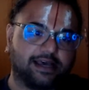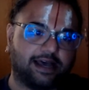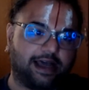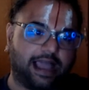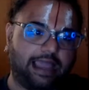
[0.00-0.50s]

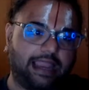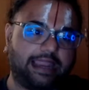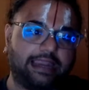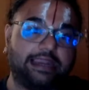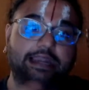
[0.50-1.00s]
and
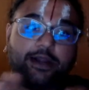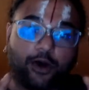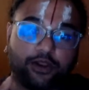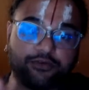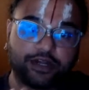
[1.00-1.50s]
I did
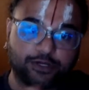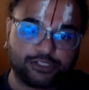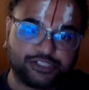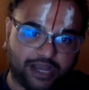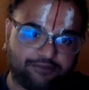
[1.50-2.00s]
all of it
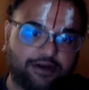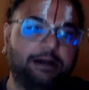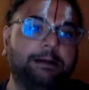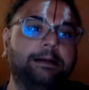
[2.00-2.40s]
on Java.